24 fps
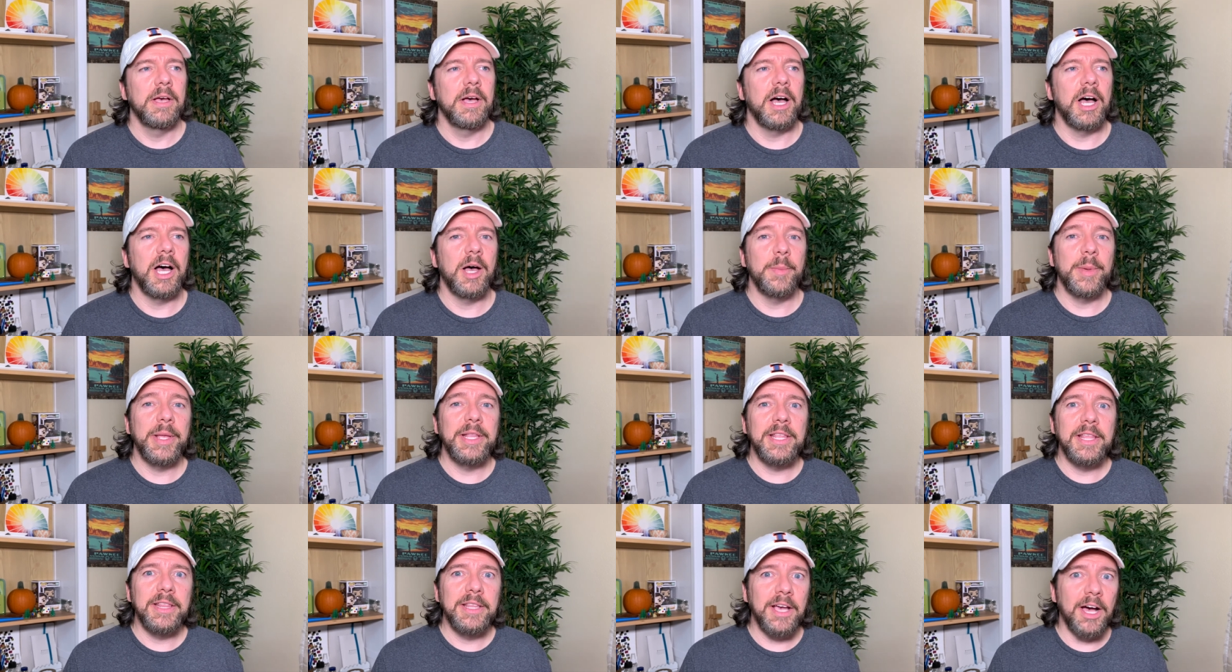
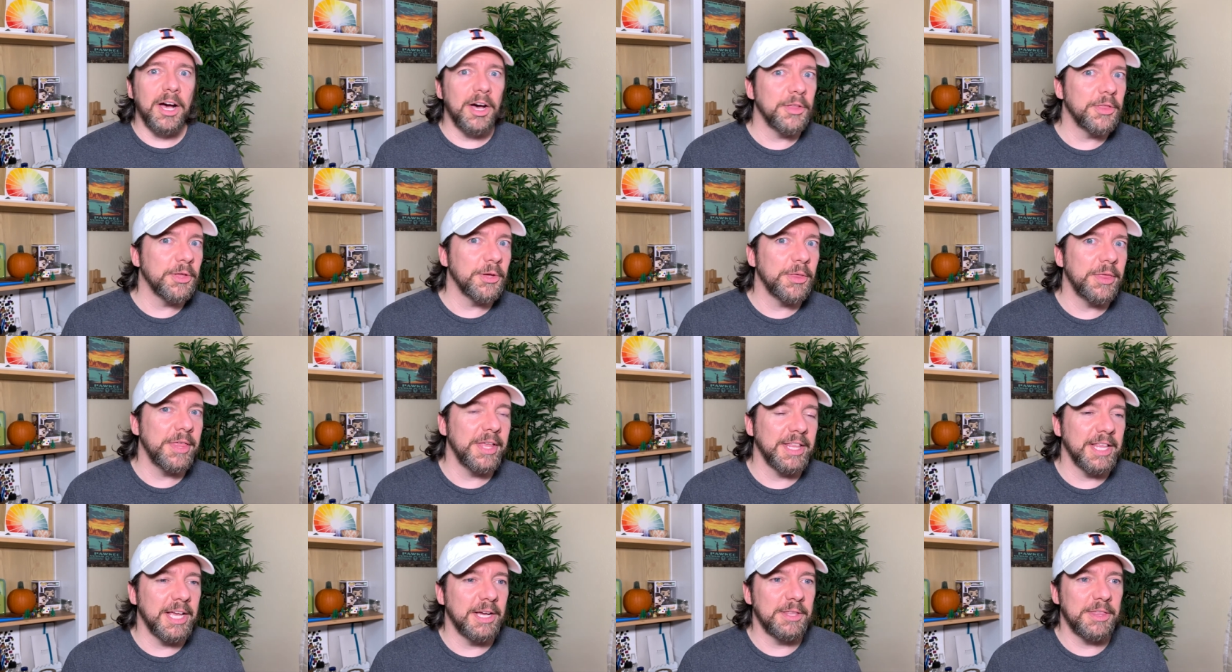And then the other
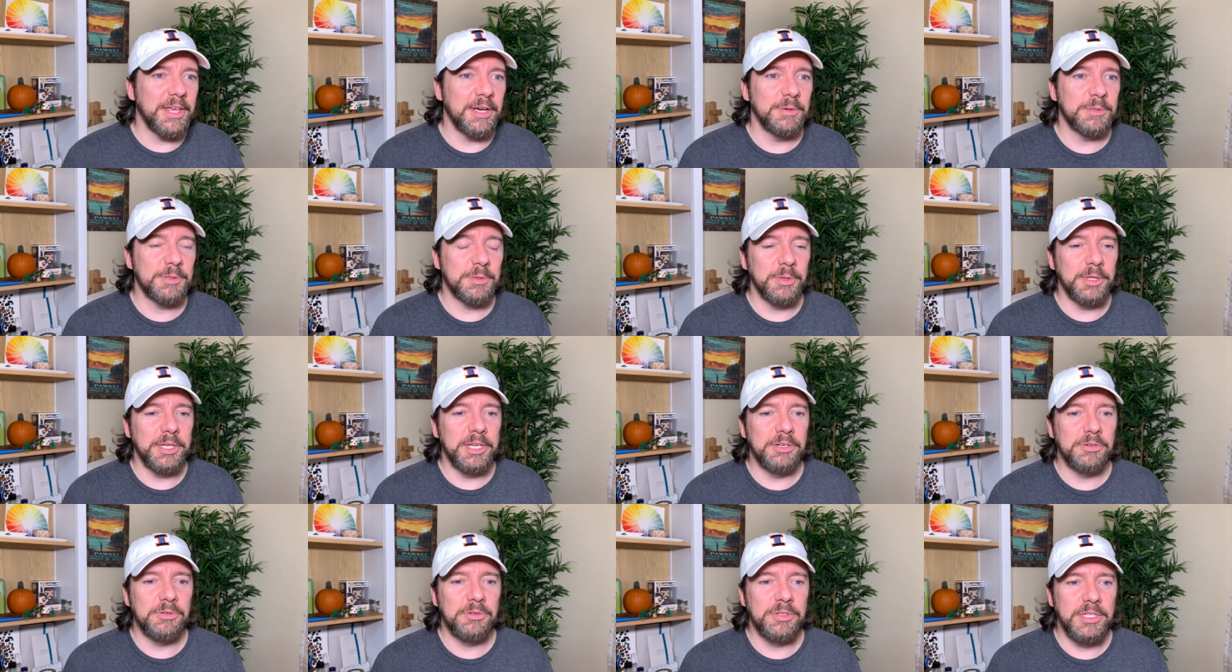thing that I thought was really
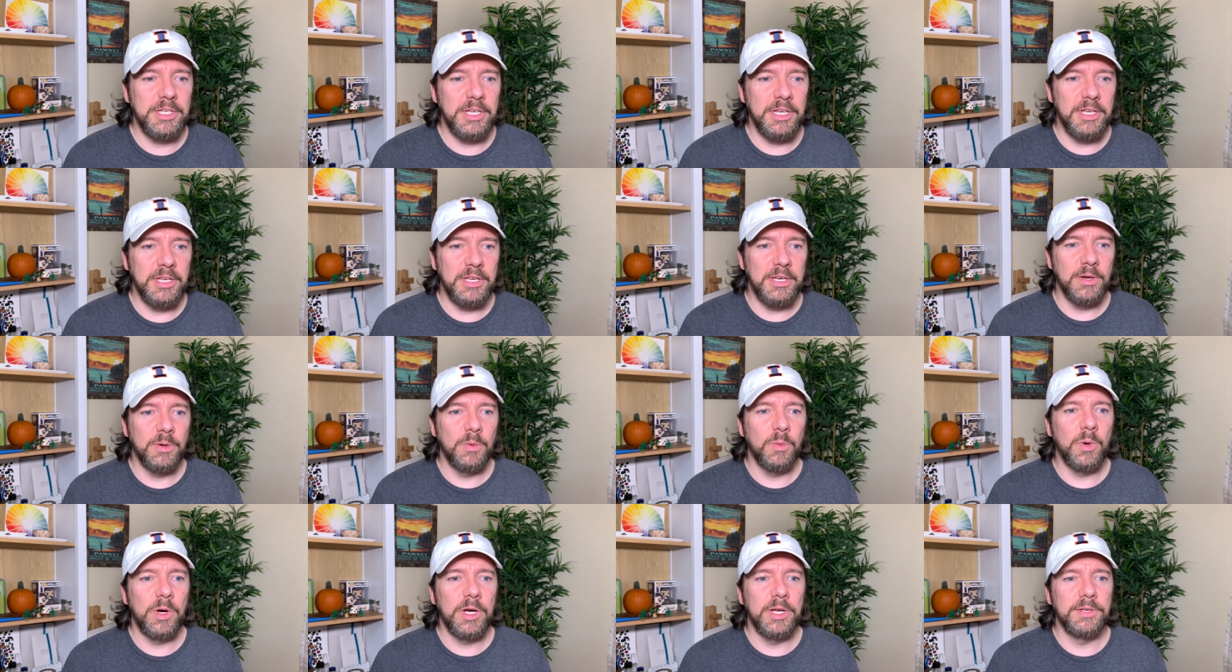interesting
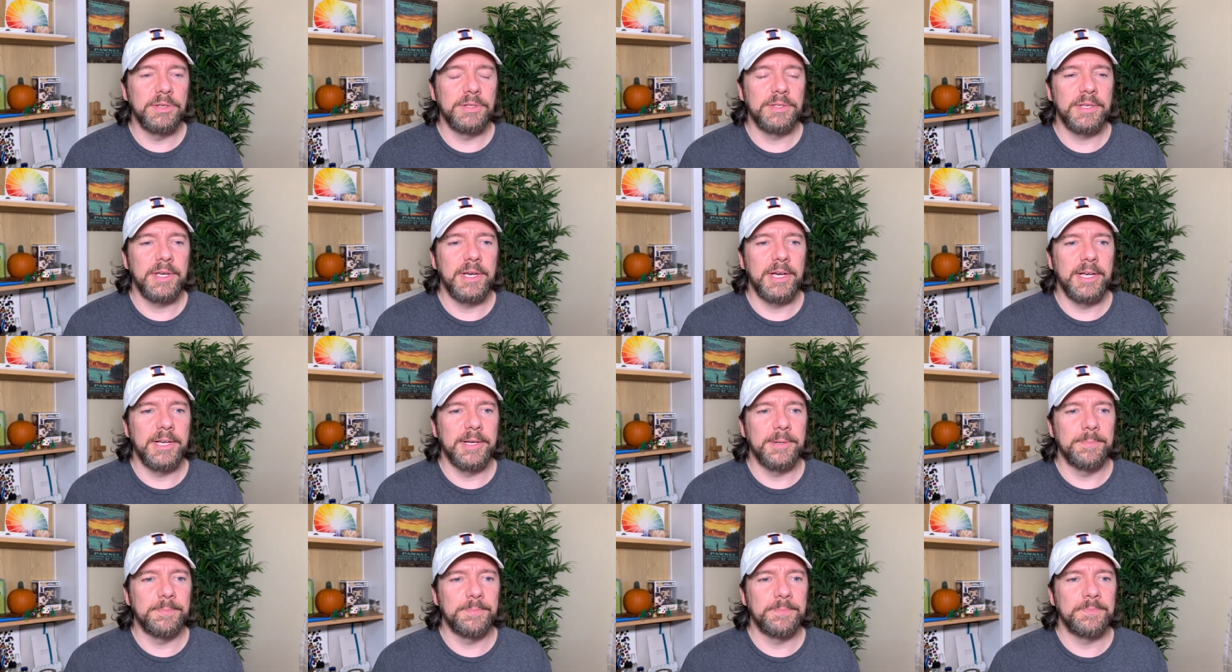was,
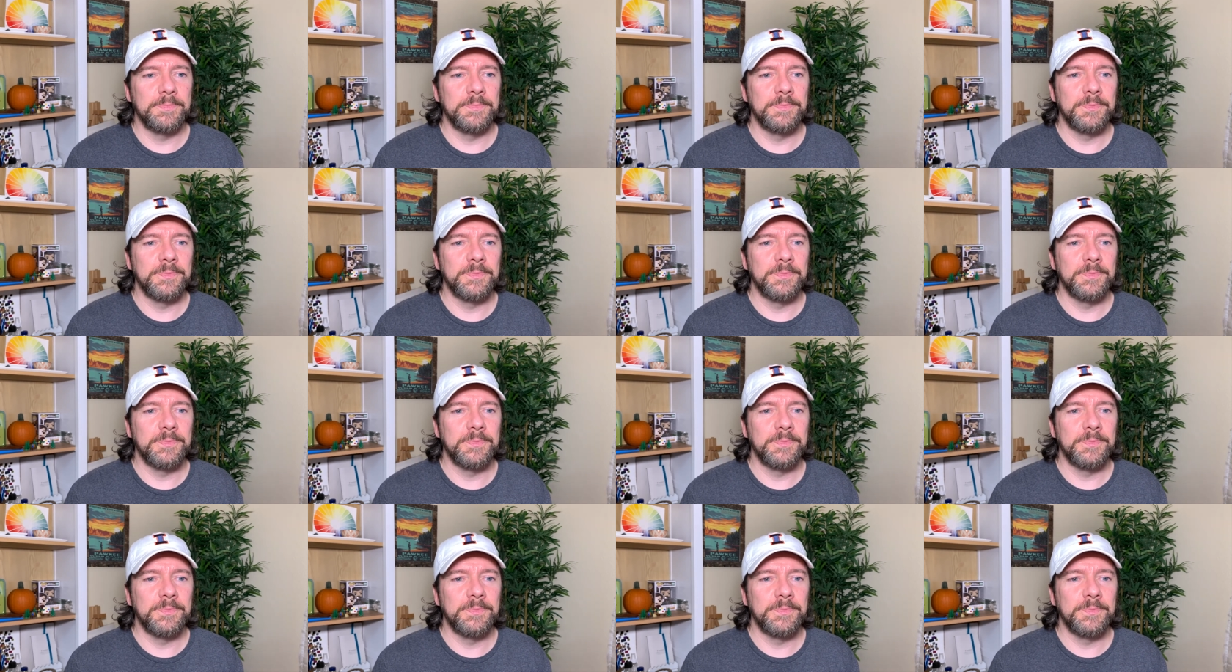early